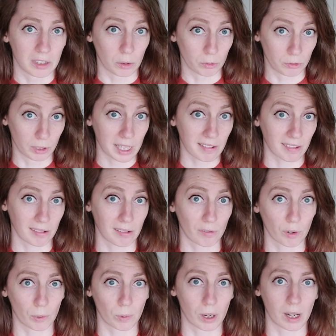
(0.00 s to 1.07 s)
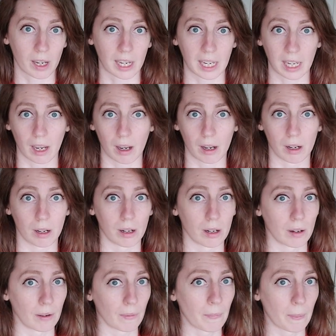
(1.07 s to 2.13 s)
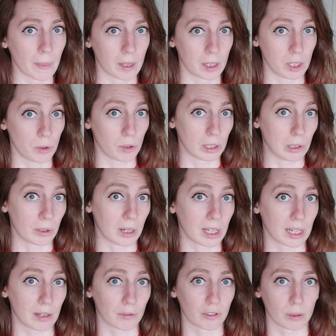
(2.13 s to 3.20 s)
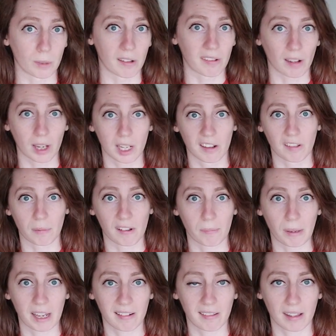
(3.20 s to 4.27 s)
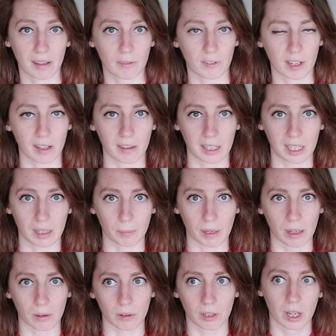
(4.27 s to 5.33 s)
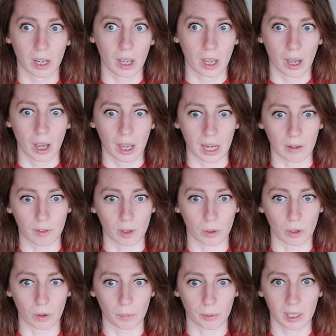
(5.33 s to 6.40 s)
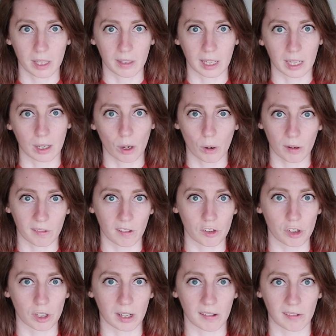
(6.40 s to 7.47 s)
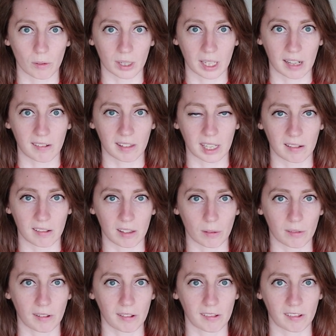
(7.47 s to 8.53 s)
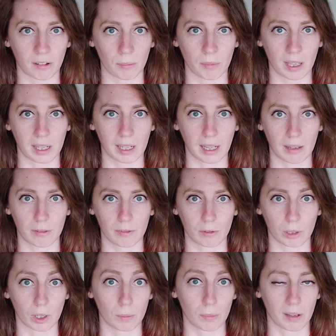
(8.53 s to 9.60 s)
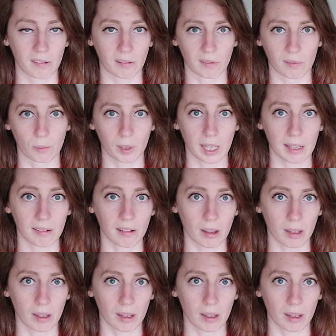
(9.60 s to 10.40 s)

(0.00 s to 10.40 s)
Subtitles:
the reasons for why are you could look at it from a science perspective and think about if you're not breathing, oxygen is not getting into your system, and therefore your muscles will get